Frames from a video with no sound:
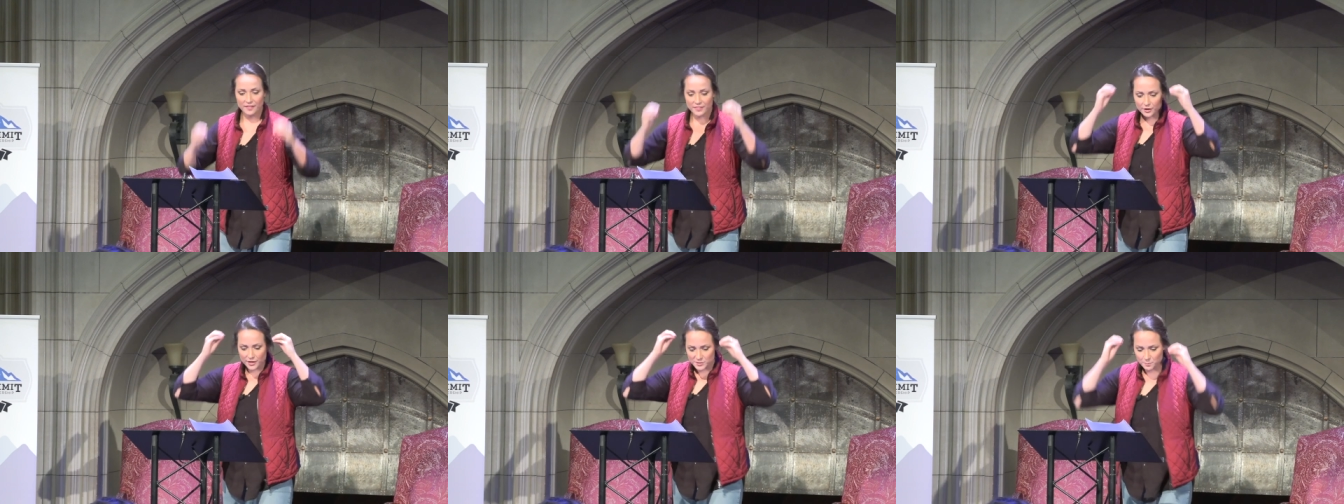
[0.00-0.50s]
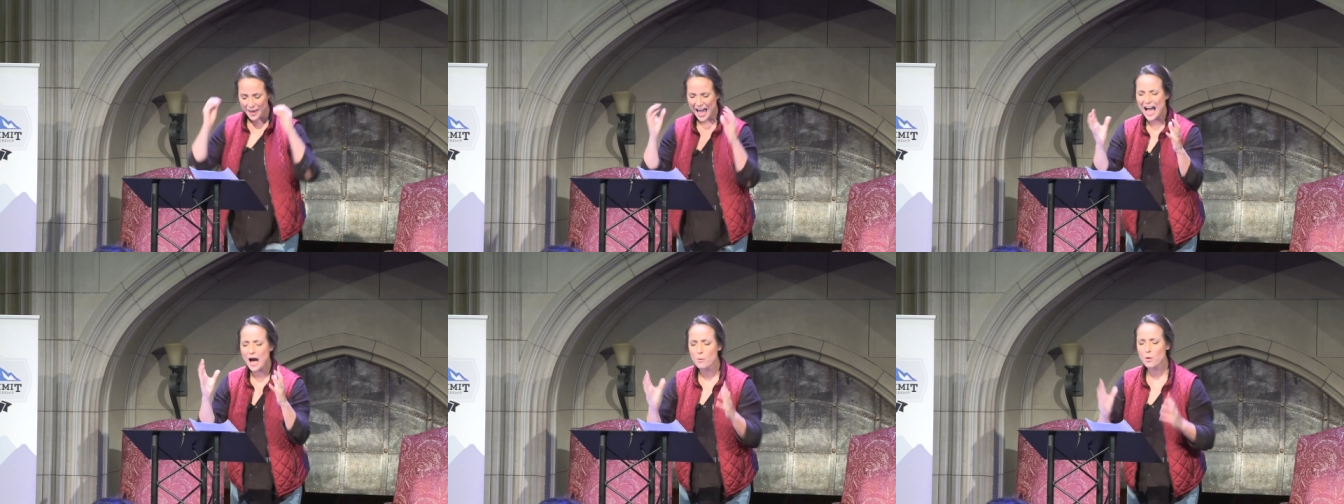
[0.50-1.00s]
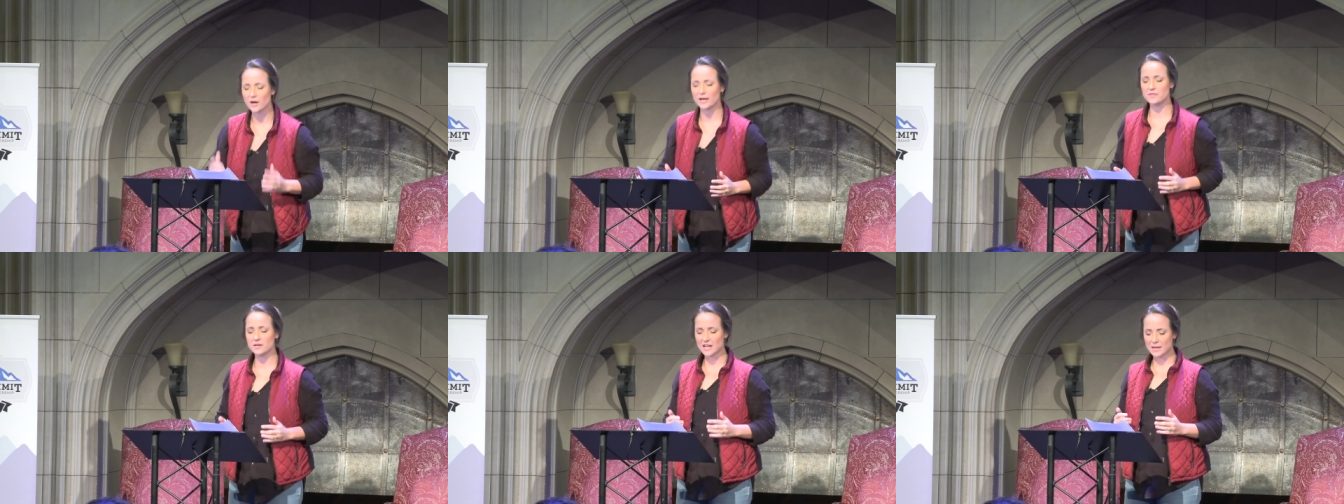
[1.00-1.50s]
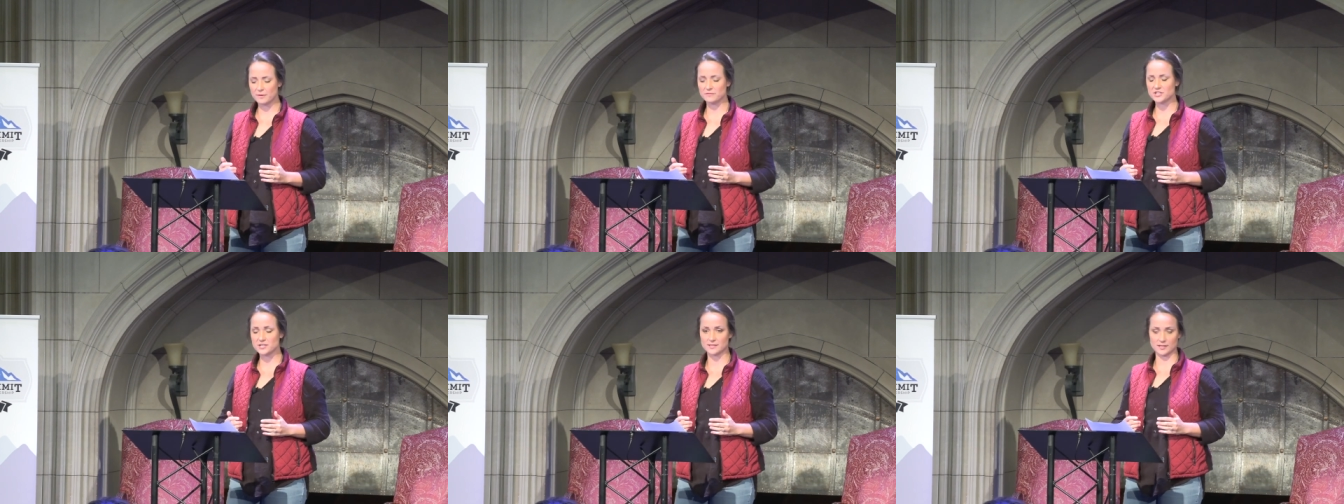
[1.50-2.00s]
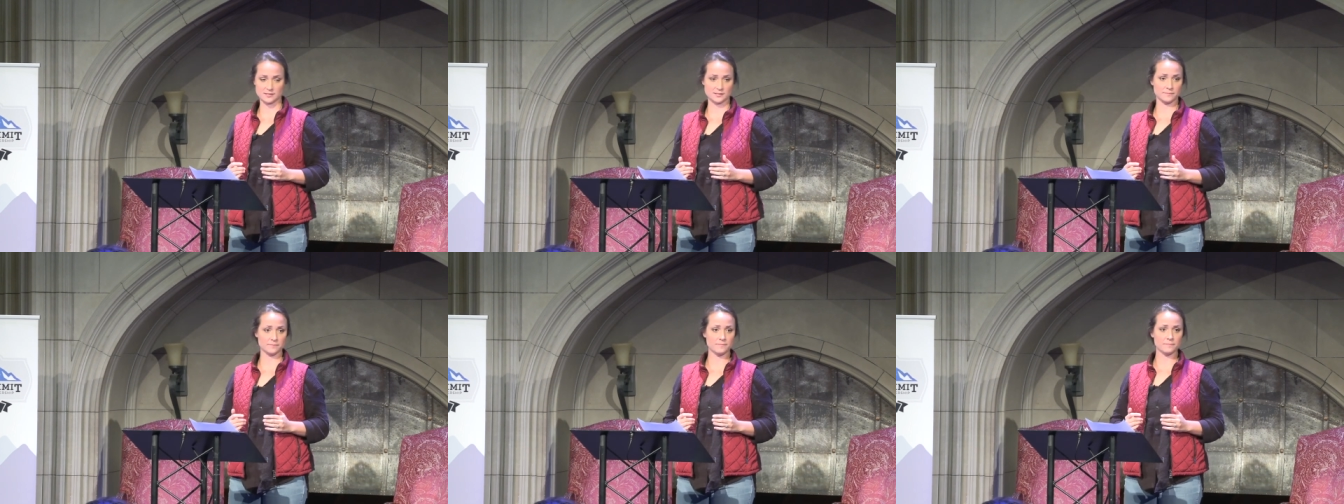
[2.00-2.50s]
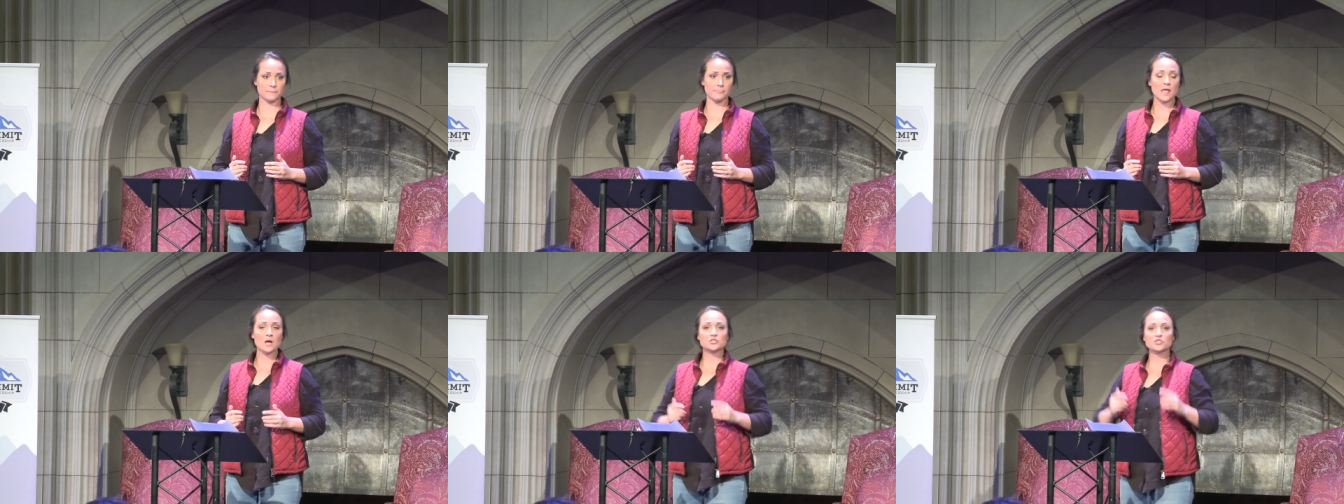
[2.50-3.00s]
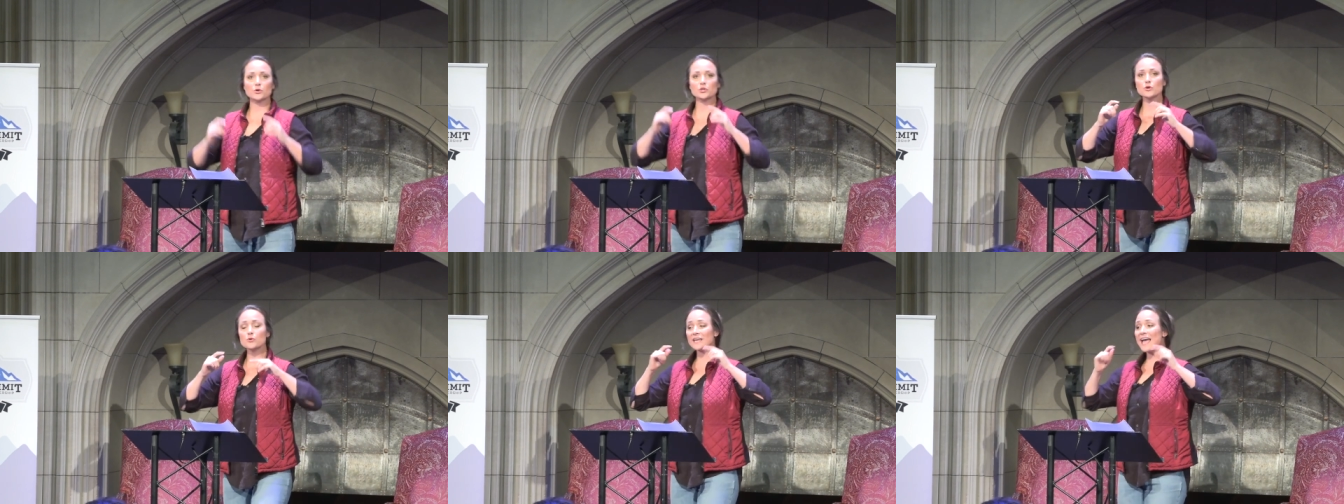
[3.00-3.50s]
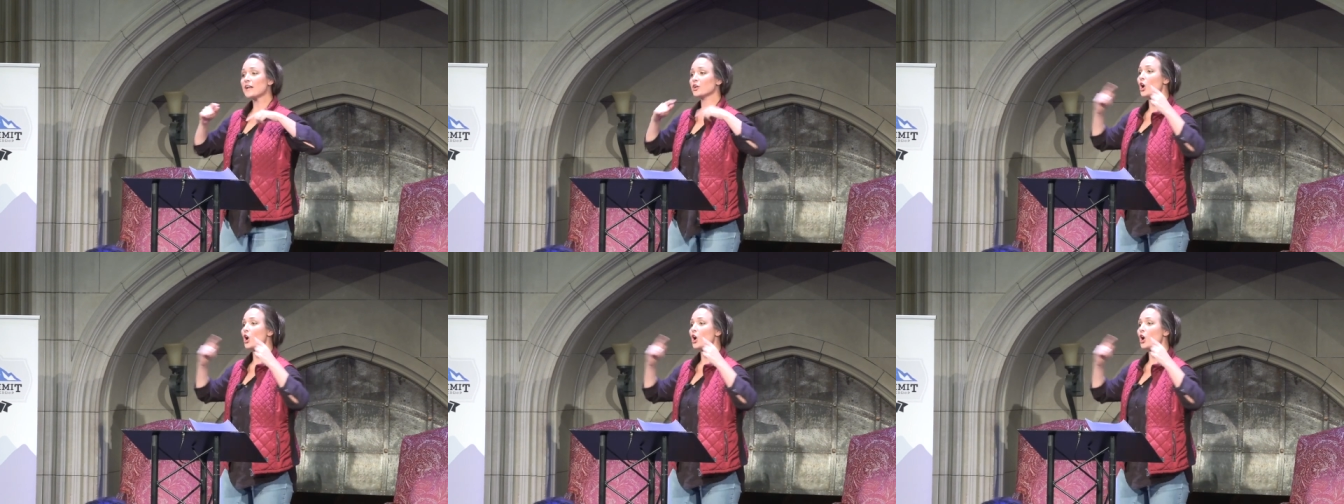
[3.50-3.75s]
There is power in the name of Jesus. So you can